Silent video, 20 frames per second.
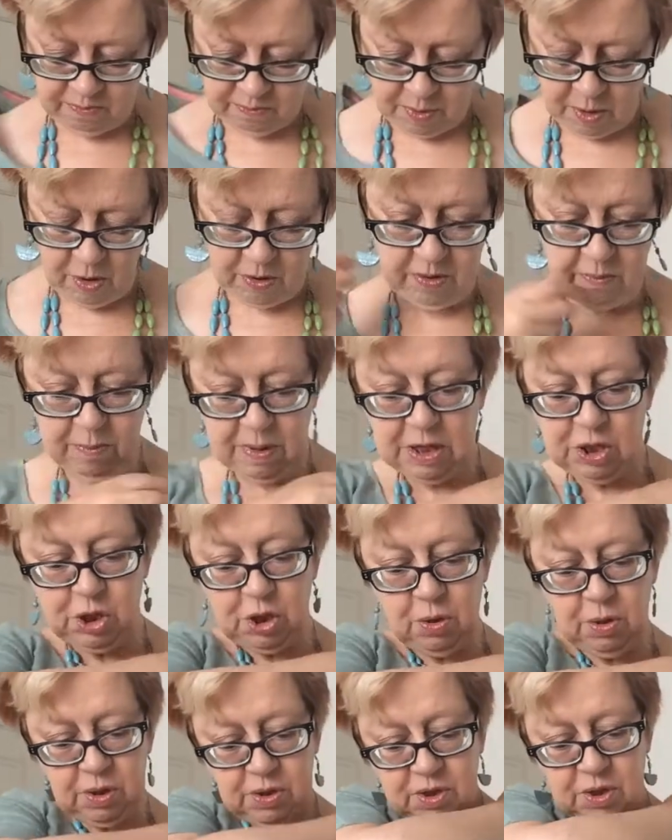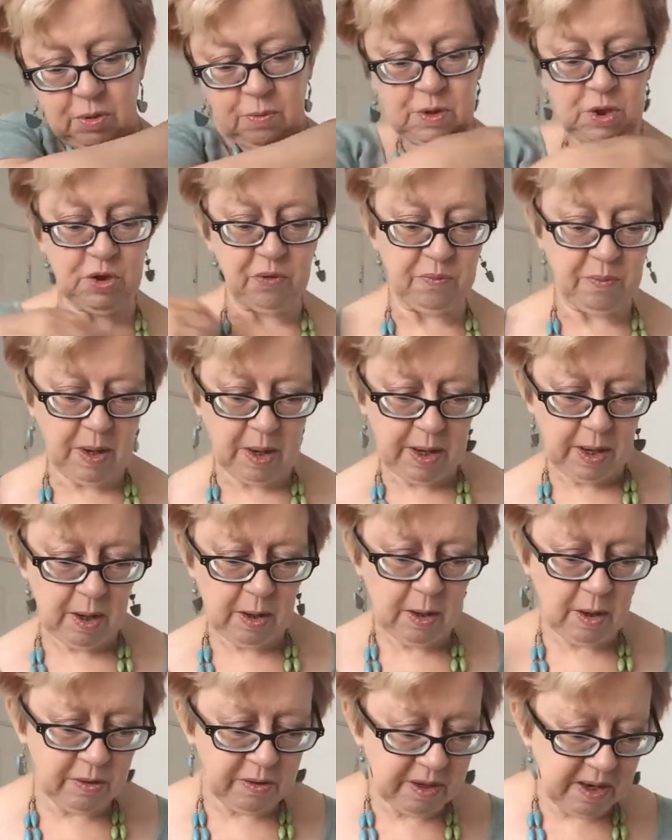Pardon me showing too much of my
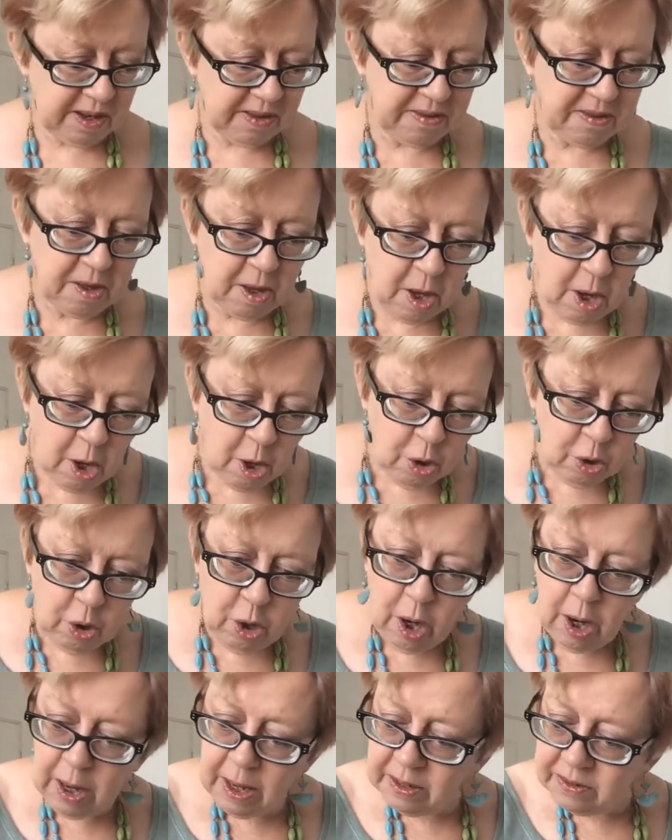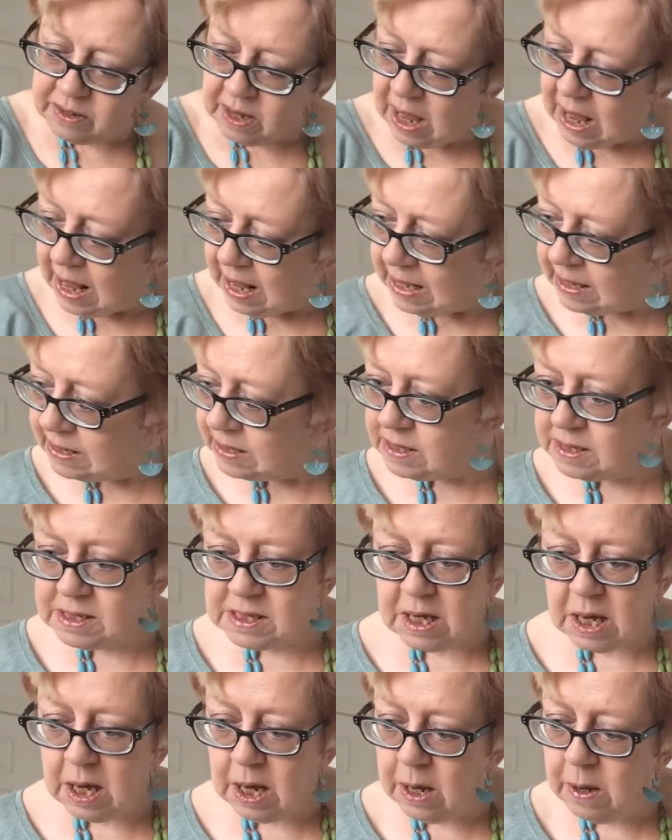undies. Right,
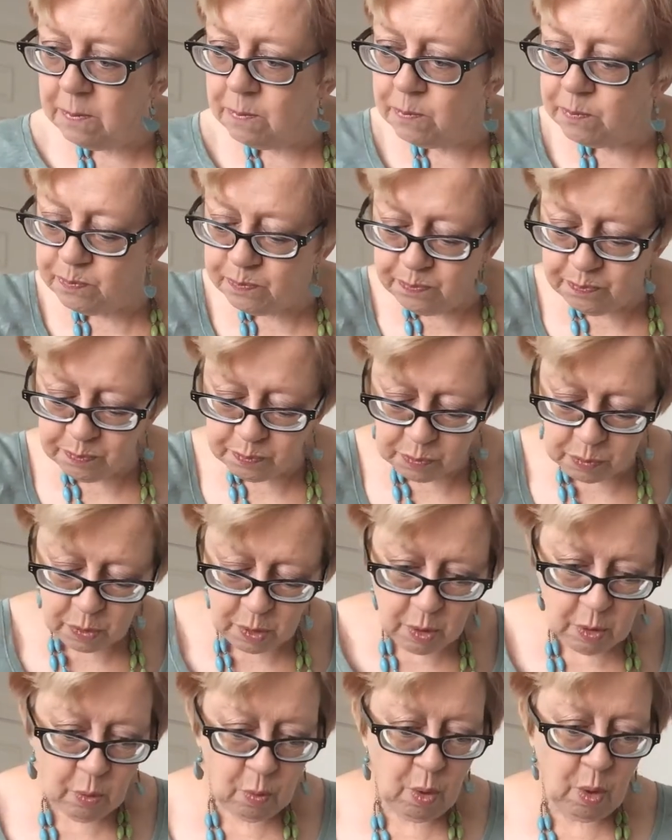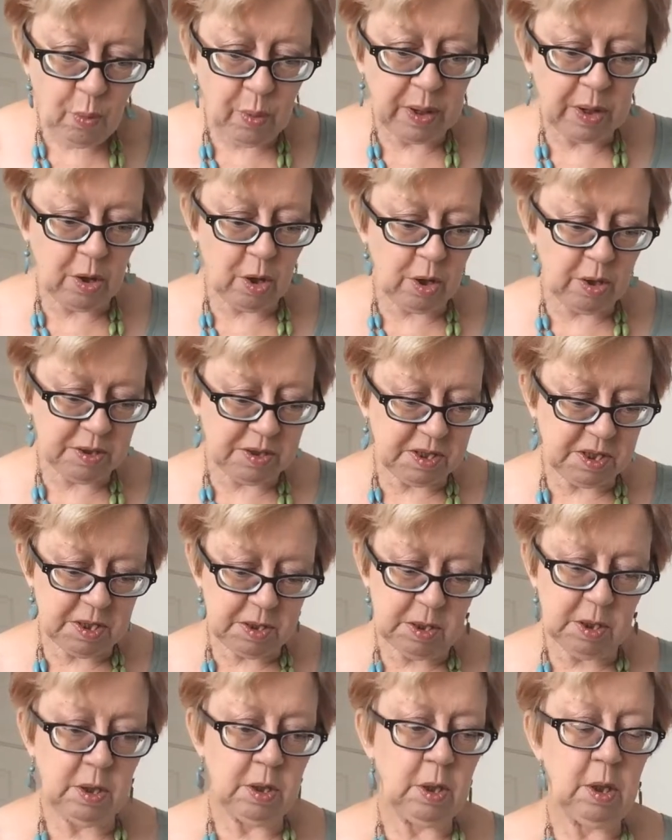and what we
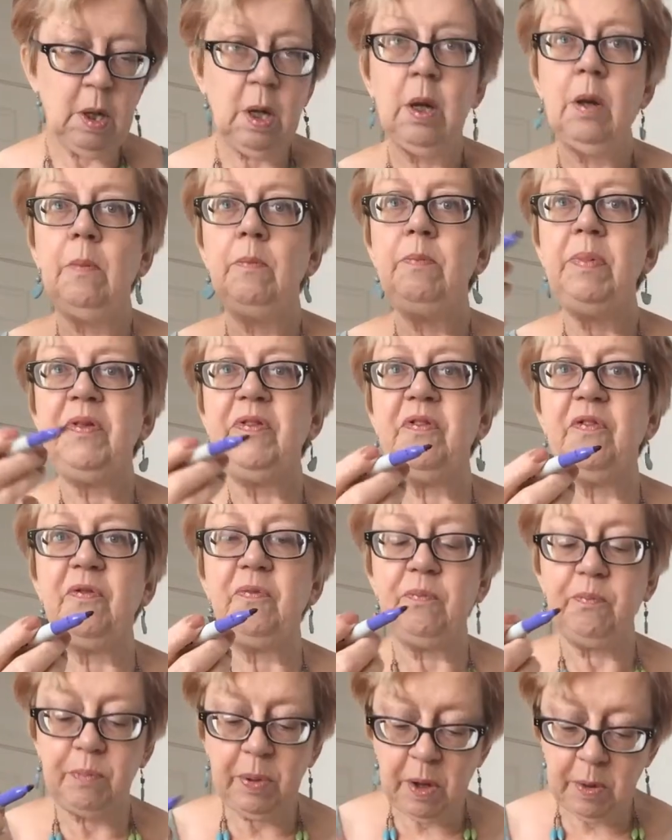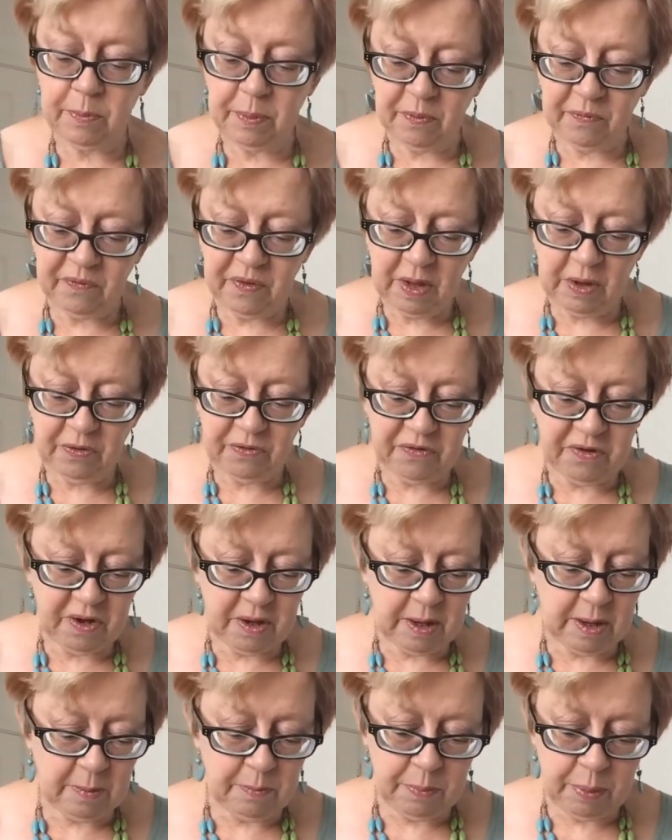got? Bits of purple felt
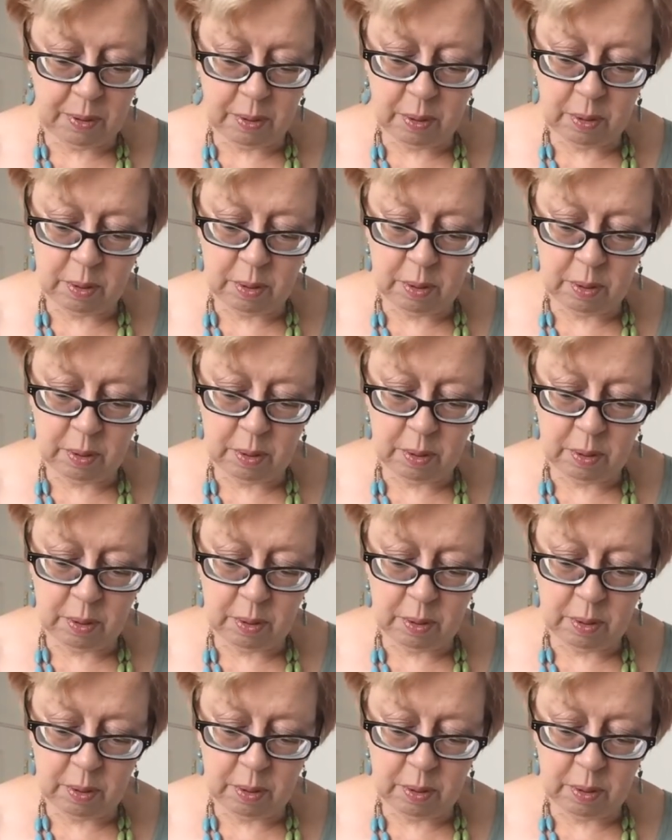tip.